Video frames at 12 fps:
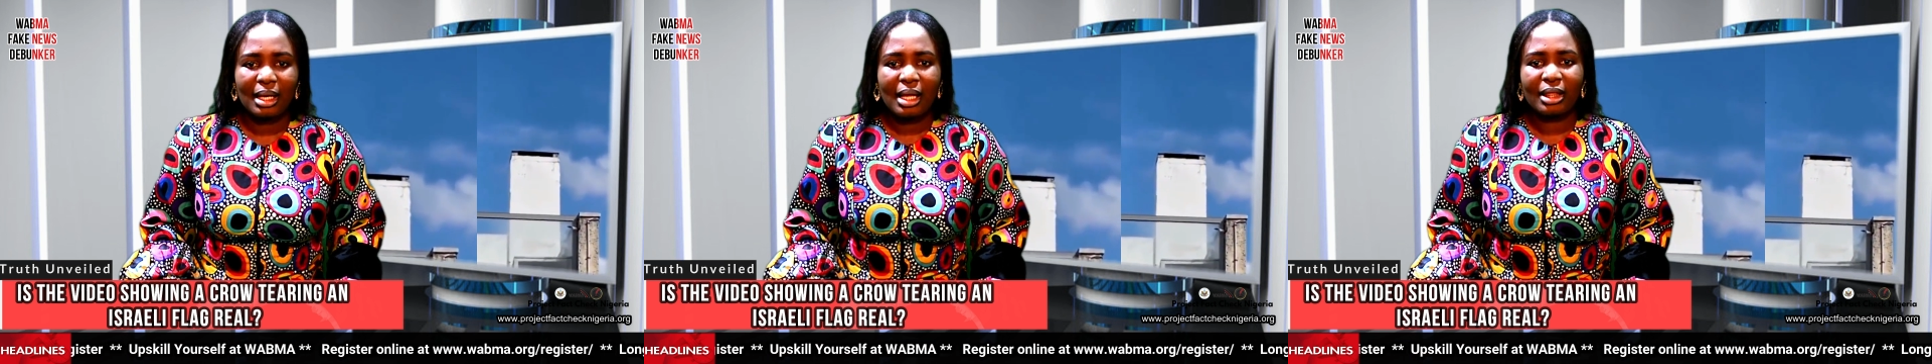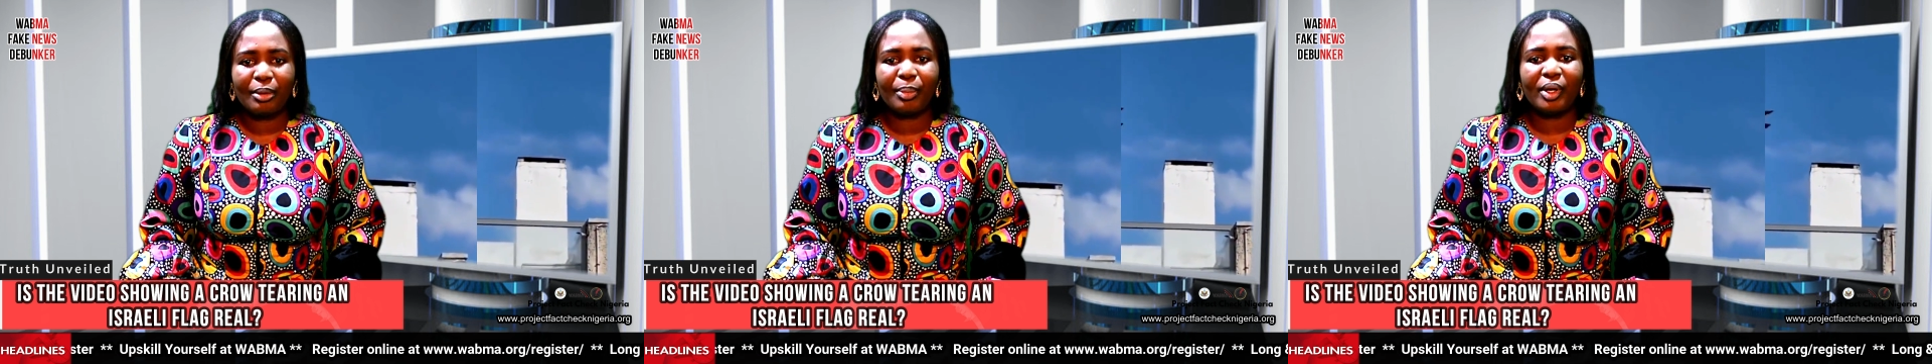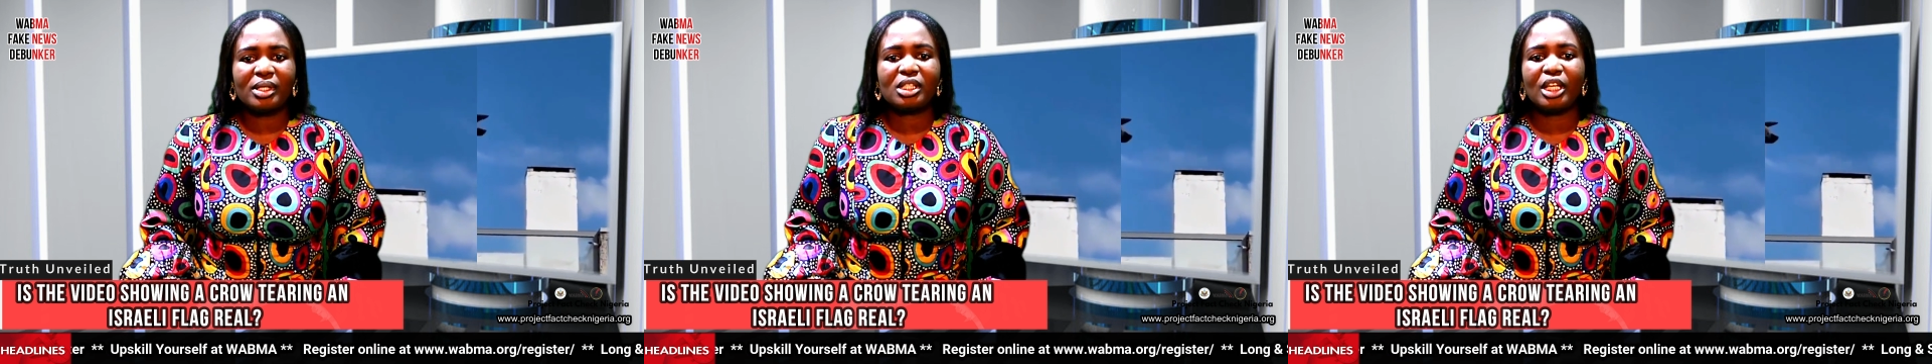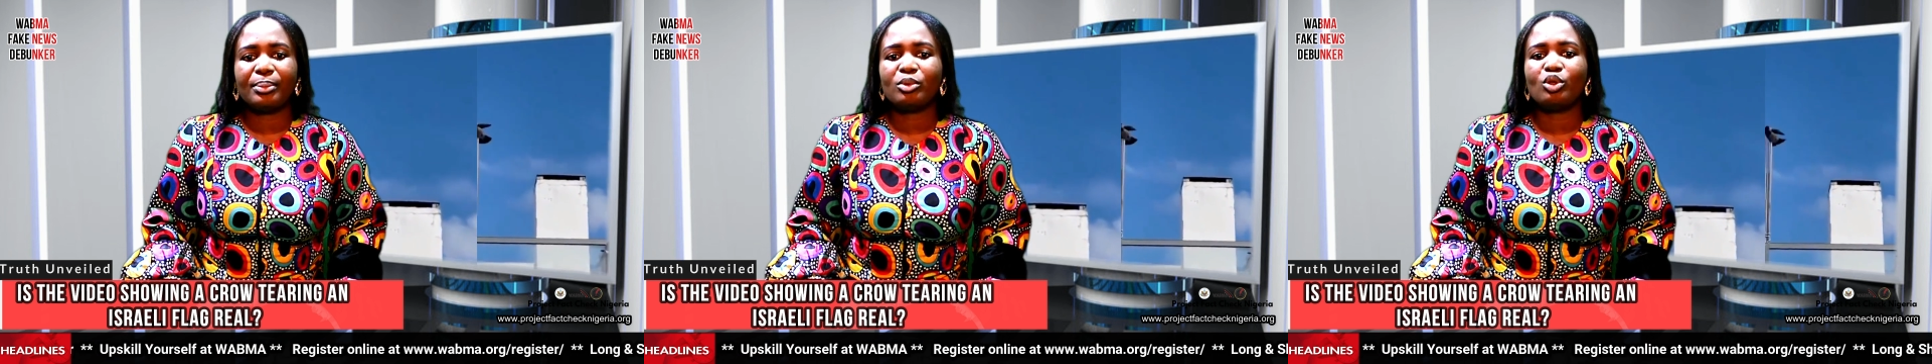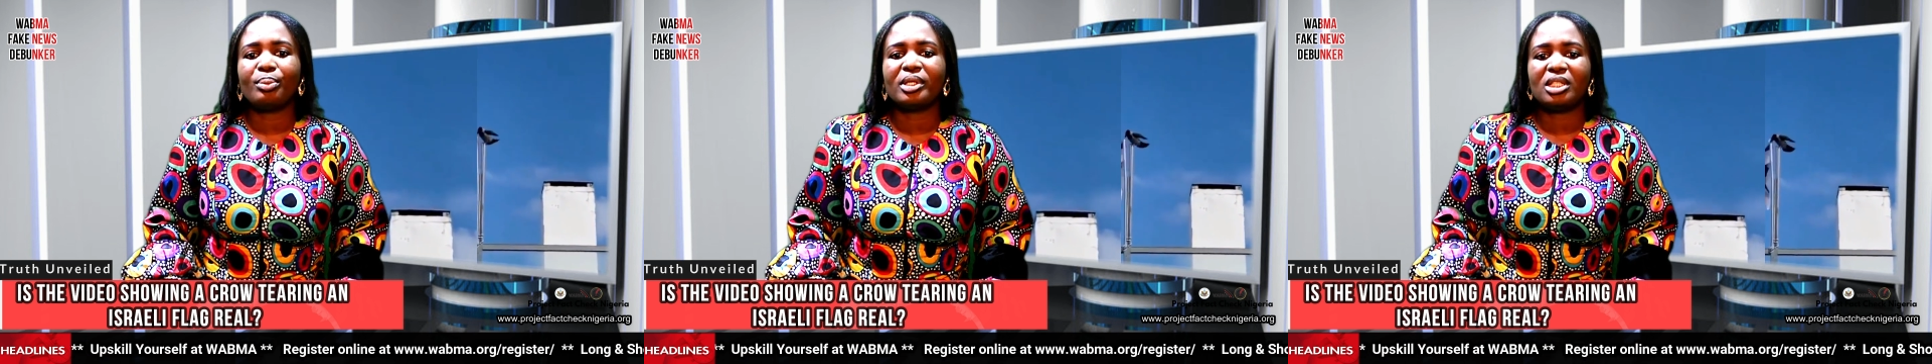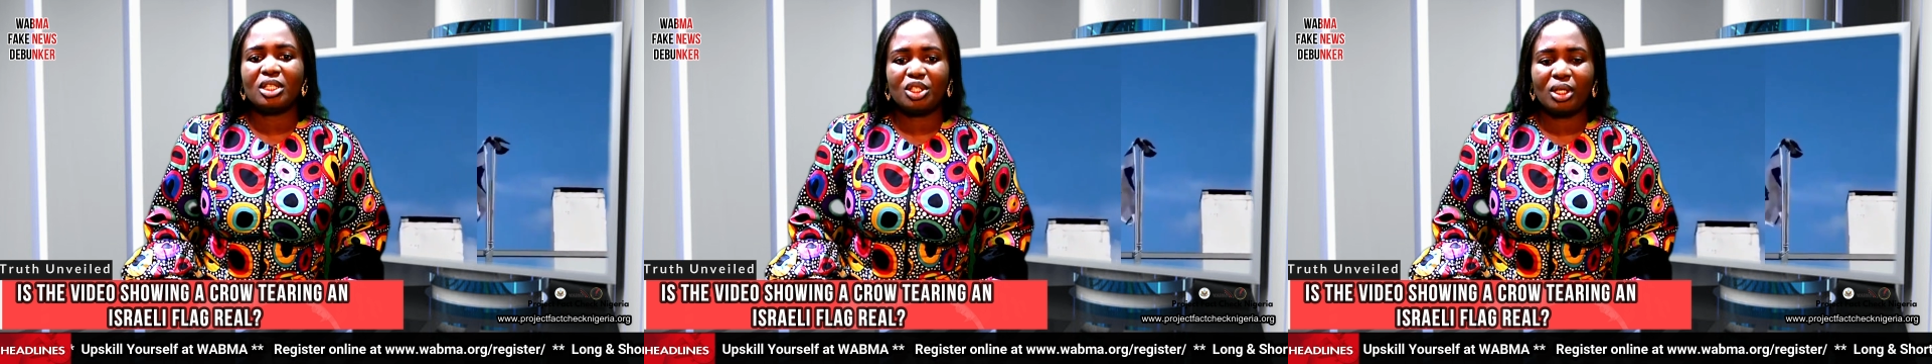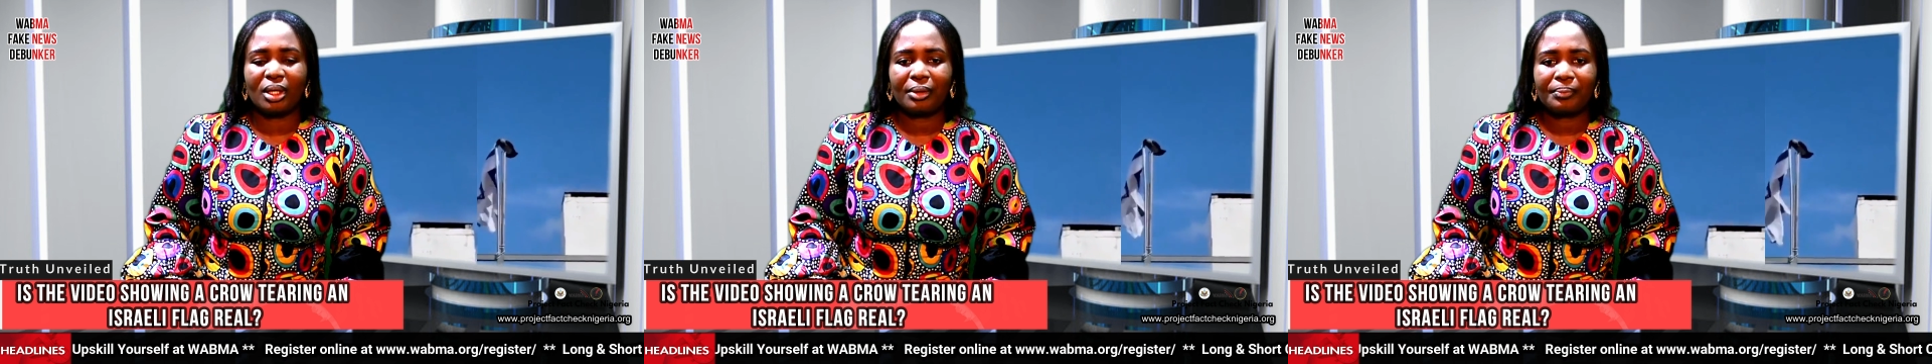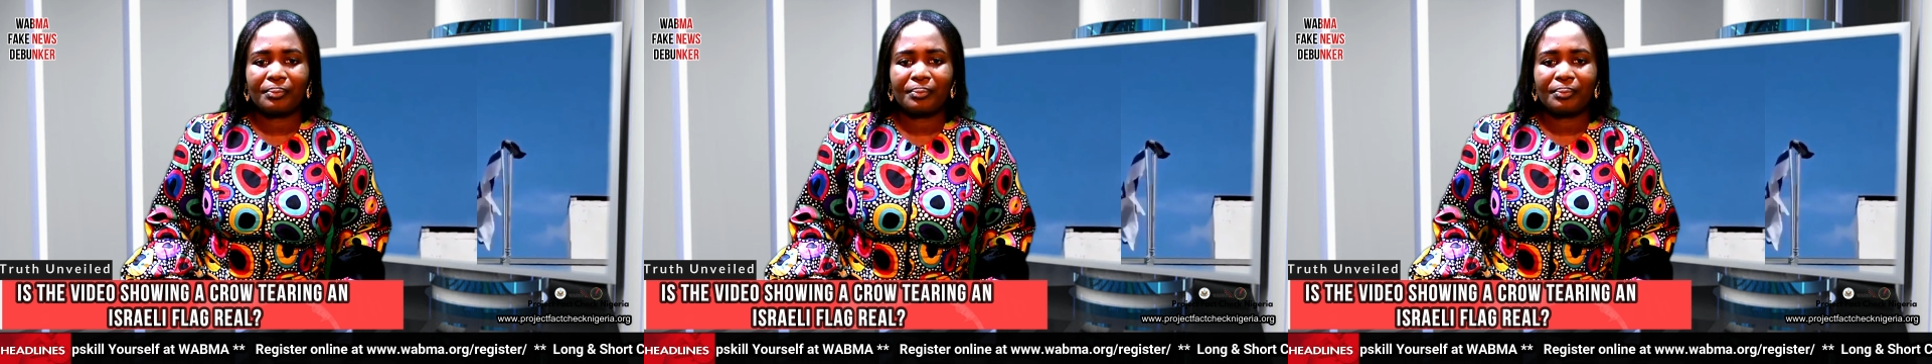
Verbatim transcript: the bird seemed to be teaching.